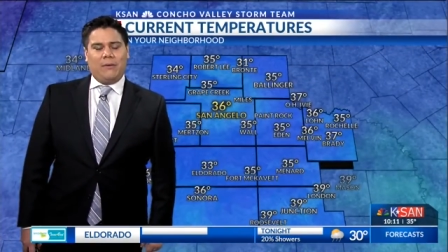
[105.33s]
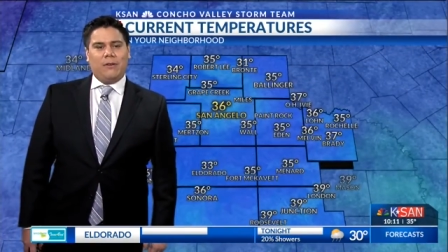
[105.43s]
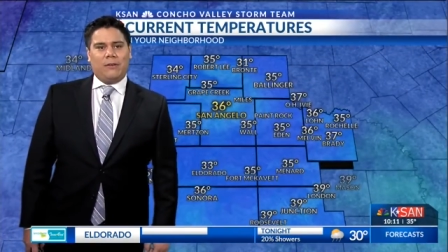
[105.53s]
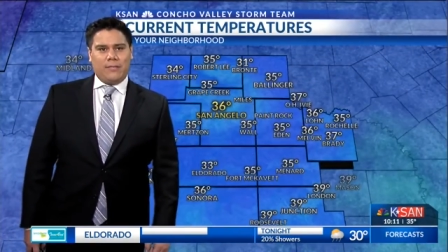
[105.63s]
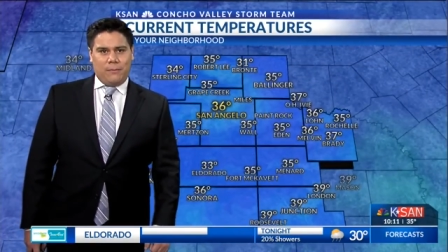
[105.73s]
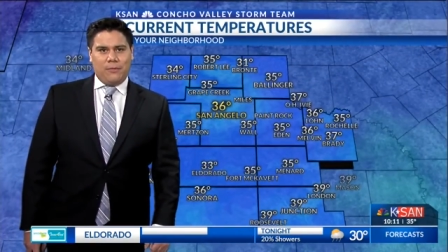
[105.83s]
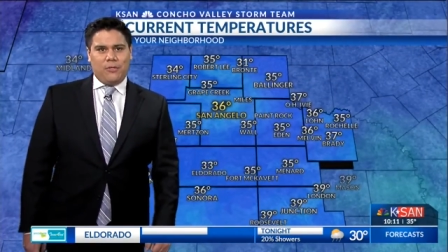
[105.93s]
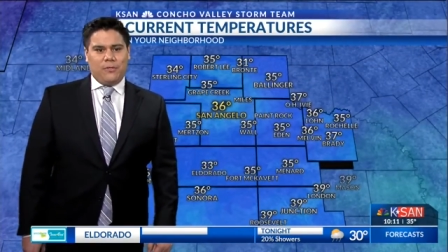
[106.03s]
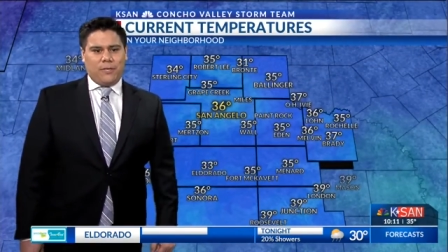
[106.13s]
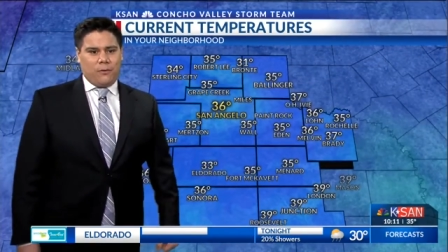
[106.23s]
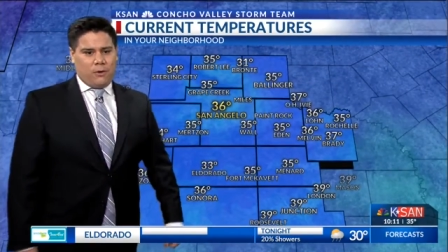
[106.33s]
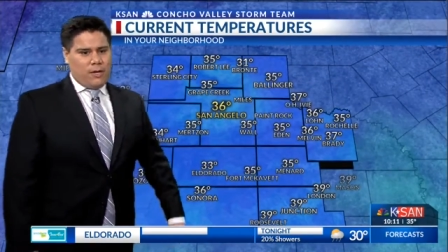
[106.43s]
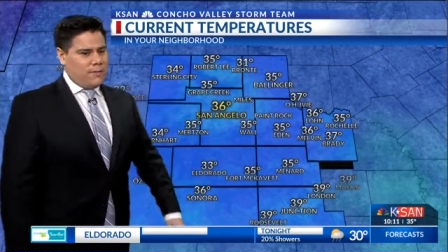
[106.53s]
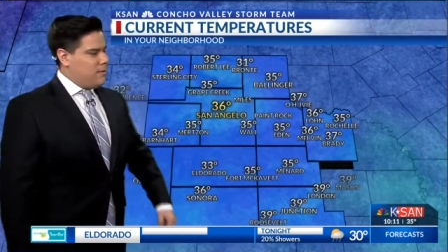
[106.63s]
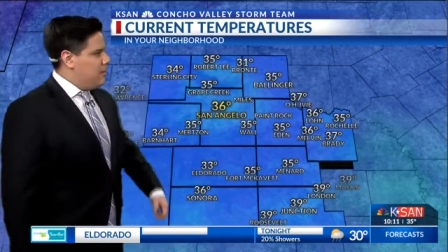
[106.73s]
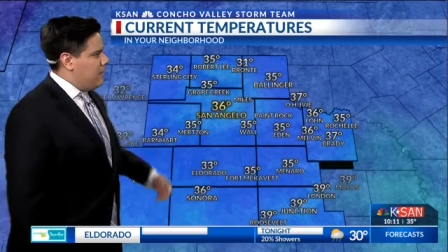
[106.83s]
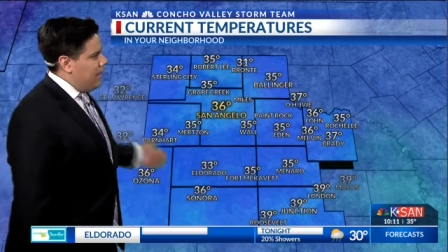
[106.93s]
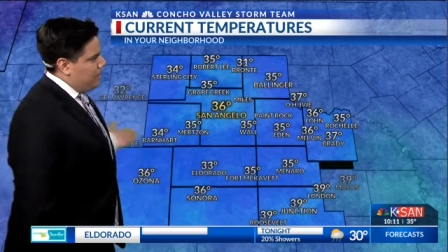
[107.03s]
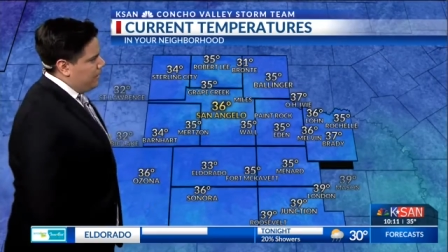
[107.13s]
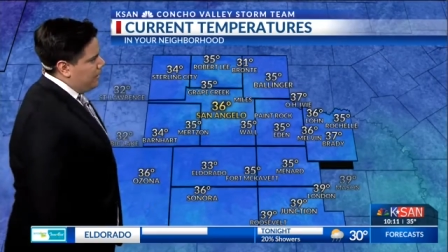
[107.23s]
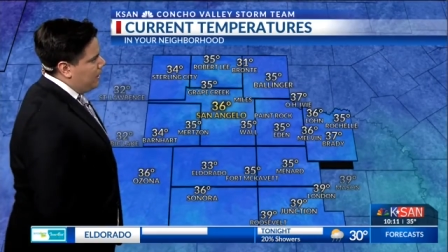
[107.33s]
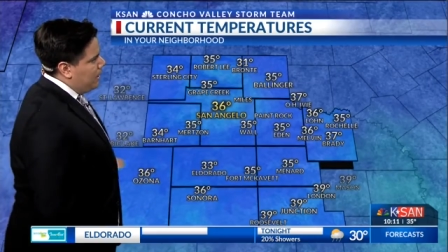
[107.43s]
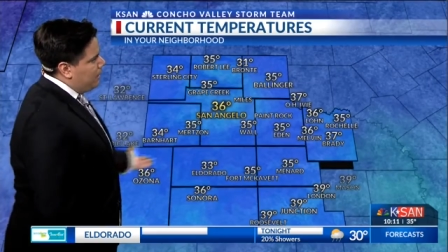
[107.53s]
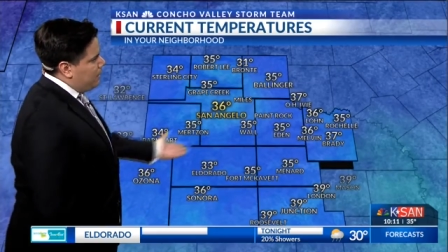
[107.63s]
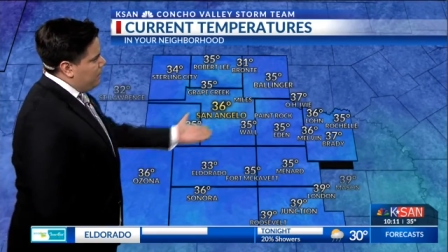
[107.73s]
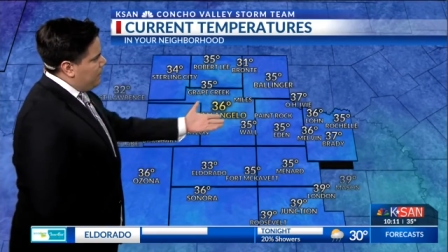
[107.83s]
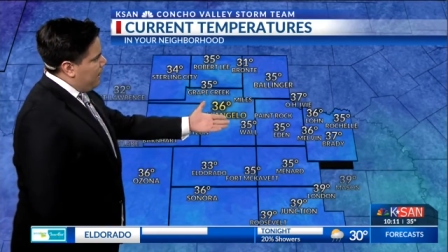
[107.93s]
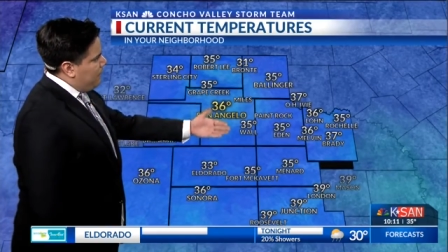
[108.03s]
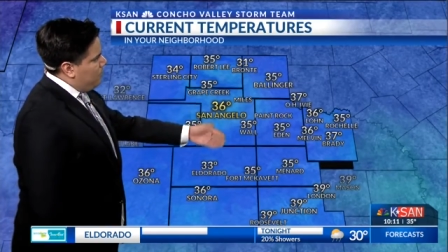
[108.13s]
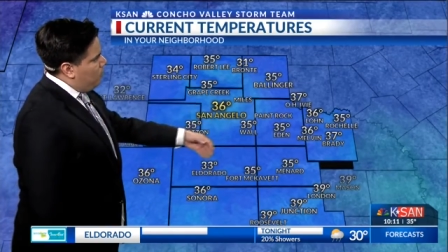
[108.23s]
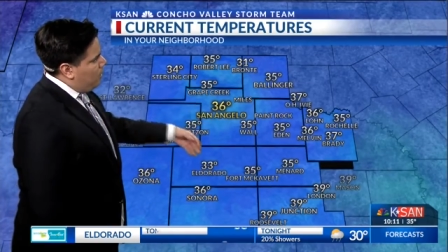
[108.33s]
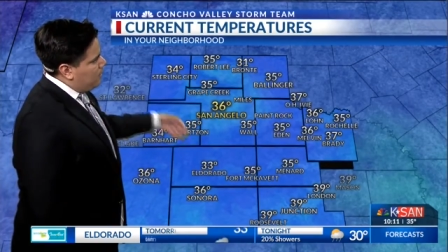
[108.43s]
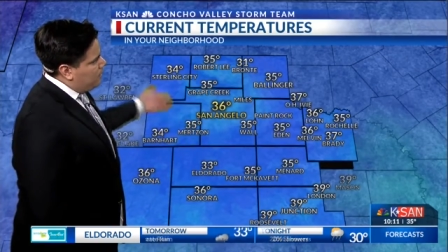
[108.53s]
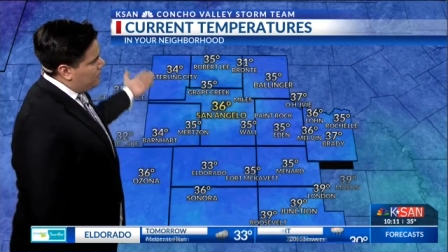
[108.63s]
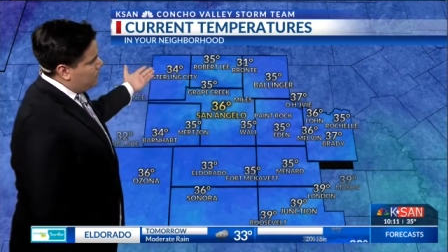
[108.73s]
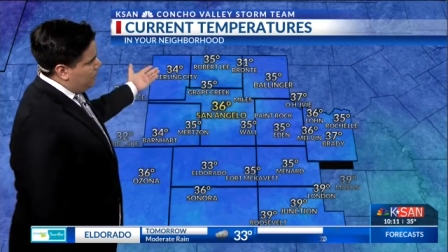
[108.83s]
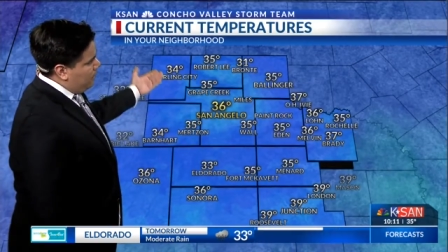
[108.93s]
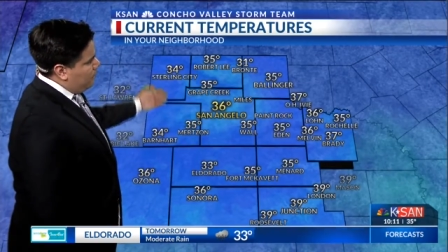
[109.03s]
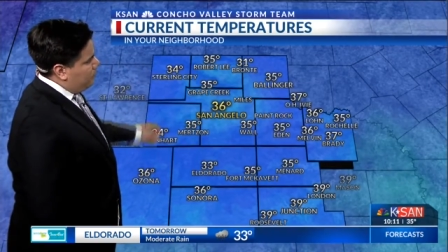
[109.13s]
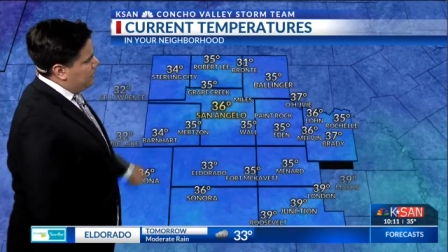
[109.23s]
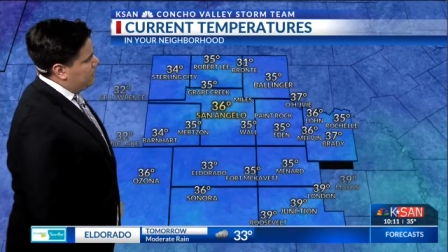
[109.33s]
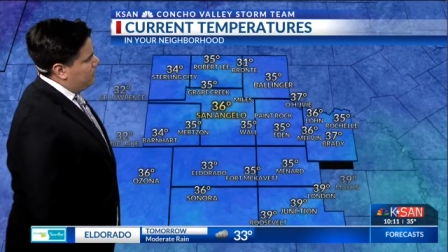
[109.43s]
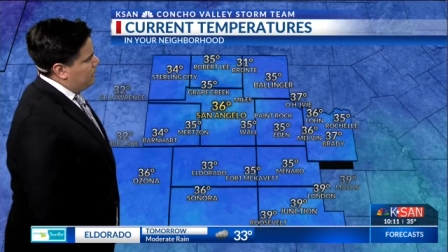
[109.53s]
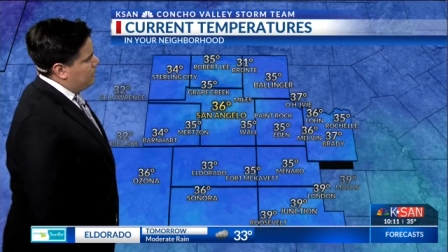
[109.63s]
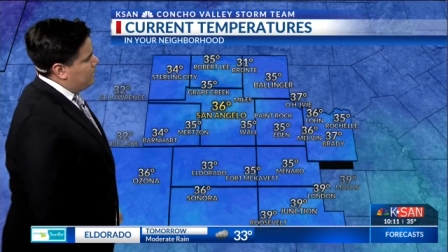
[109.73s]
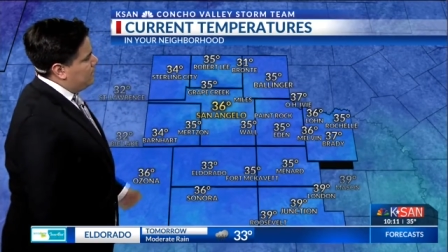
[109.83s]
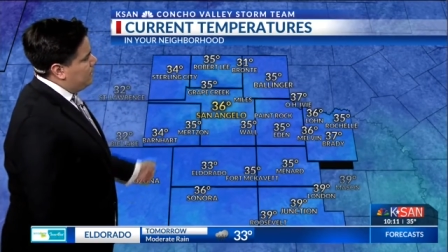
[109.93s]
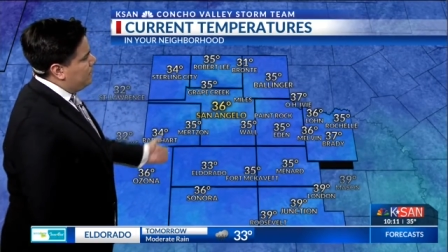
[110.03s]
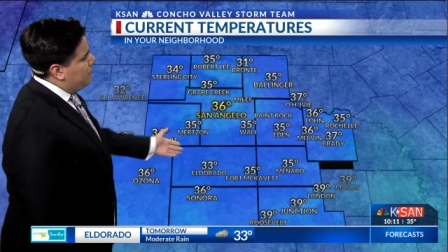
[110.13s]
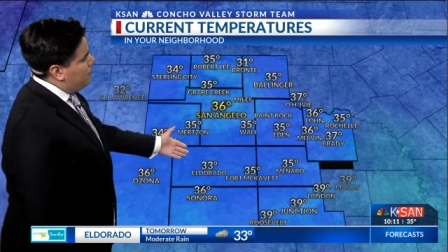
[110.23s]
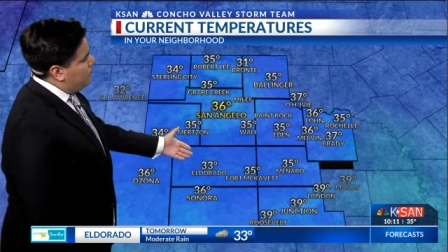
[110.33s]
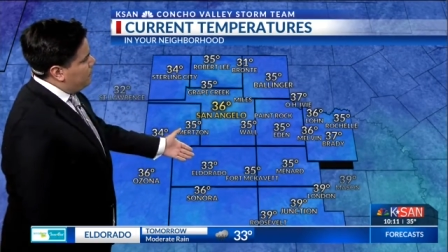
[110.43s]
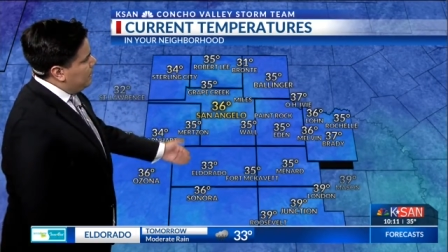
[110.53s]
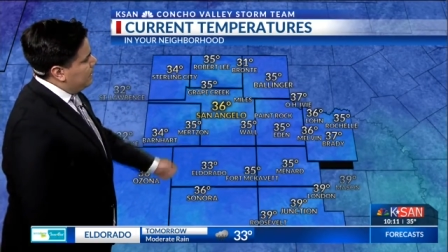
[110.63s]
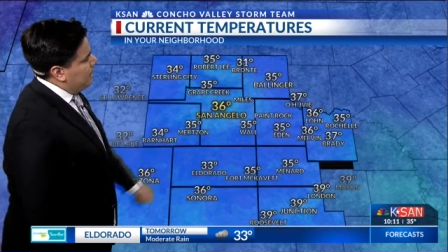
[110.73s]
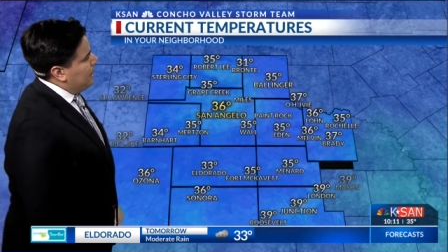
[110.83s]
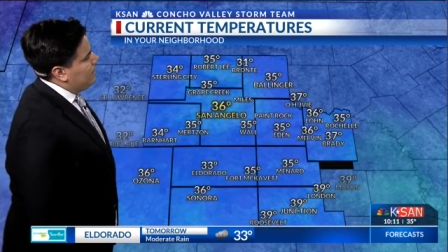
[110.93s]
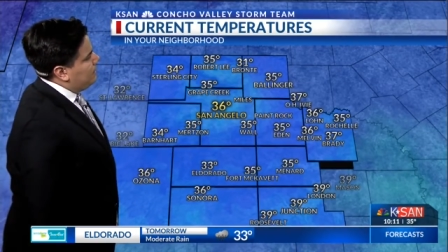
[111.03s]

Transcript: But current temperatures across the area, 35 in Wasp, 34 in Sterling City, sitting below freezing,